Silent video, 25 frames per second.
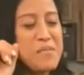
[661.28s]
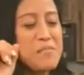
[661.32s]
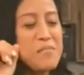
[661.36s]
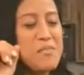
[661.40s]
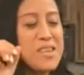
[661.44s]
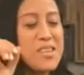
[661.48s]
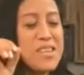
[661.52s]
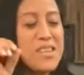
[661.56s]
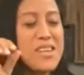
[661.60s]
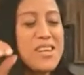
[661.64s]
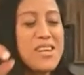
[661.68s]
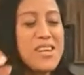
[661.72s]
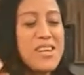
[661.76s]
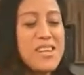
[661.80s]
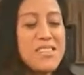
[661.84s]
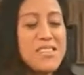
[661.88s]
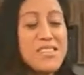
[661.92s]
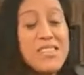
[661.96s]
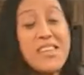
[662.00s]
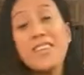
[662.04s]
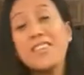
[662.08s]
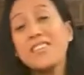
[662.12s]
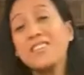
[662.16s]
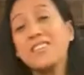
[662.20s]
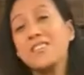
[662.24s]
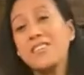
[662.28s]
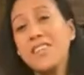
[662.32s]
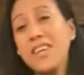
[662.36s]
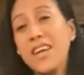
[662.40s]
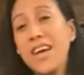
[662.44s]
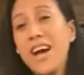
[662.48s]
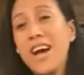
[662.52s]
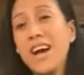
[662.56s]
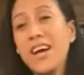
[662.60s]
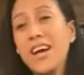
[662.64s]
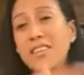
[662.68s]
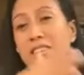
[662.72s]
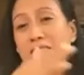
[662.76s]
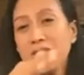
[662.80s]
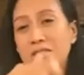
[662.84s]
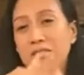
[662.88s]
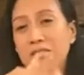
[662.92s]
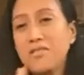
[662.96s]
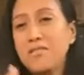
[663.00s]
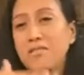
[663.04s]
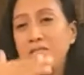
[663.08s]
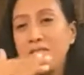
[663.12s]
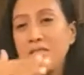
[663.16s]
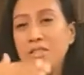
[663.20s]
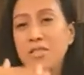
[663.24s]
But yeah, because they add,
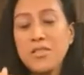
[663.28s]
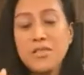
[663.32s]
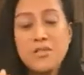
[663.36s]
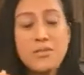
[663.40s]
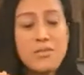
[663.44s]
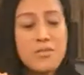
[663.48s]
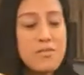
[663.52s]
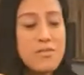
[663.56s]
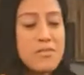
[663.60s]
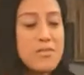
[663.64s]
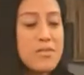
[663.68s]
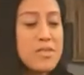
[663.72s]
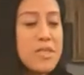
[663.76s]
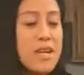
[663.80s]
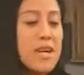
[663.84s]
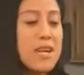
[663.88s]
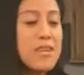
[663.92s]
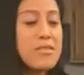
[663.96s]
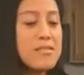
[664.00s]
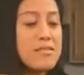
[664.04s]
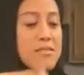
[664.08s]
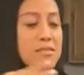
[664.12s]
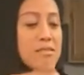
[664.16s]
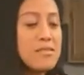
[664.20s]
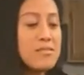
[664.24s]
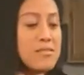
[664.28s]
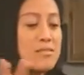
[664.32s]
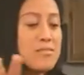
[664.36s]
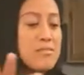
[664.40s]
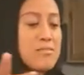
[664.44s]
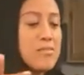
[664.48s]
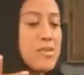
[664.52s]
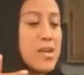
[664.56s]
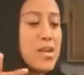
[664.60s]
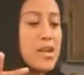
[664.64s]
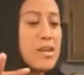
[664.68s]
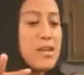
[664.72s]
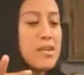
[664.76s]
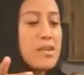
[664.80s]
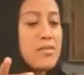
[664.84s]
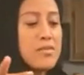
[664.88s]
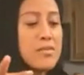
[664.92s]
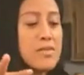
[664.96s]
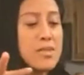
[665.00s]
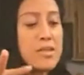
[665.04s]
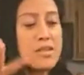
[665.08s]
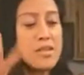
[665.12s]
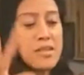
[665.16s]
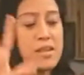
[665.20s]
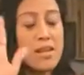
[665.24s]
you know, that part
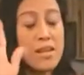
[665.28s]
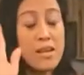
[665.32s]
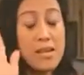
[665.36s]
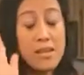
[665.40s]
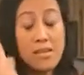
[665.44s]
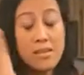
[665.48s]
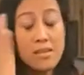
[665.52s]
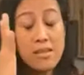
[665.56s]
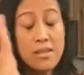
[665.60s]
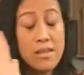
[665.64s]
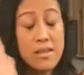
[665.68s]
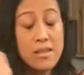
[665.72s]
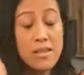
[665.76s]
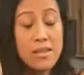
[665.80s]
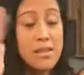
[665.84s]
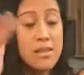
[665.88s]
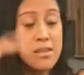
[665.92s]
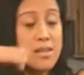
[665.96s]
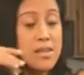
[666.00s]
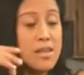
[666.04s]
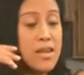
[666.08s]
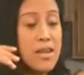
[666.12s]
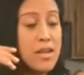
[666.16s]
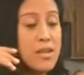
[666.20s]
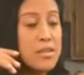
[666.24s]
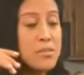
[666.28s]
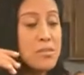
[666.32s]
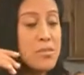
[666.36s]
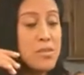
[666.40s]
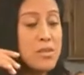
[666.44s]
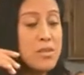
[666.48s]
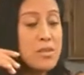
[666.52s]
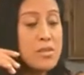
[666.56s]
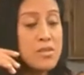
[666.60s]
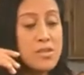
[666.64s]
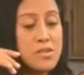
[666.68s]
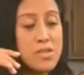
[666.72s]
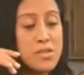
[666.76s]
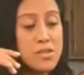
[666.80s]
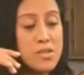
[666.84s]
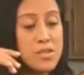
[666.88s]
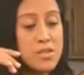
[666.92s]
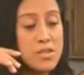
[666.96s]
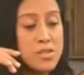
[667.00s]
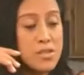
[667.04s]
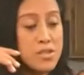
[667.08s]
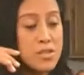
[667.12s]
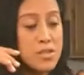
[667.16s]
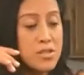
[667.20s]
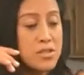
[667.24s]
of the animal in the
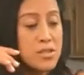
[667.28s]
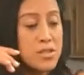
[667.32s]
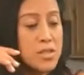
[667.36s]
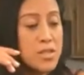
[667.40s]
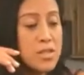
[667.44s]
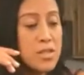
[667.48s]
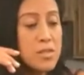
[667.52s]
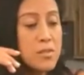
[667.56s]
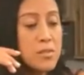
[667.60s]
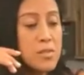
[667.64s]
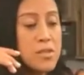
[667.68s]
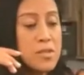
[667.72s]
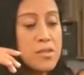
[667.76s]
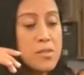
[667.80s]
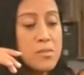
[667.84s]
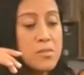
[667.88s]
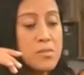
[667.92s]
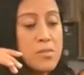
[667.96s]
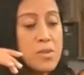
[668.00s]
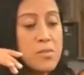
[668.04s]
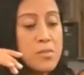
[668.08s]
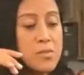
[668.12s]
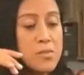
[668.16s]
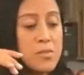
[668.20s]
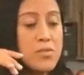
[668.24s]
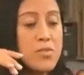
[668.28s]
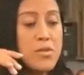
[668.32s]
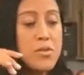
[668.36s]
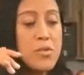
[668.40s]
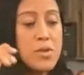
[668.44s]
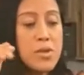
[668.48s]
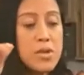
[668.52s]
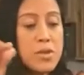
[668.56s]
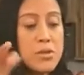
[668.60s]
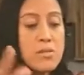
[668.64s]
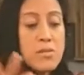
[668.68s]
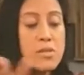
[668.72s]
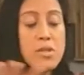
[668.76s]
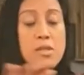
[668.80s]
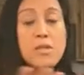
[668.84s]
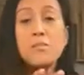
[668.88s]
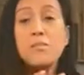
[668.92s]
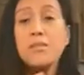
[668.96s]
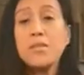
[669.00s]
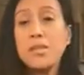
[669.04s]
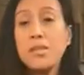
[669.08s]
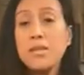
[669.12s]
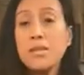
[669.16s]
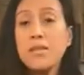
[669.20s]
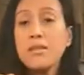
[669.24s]
traditional dish. But some people, if you want to really
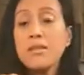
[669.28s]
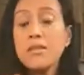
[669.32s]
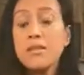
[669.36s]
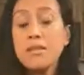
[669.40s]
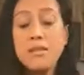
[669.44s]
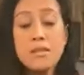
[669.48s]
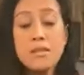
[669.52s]
be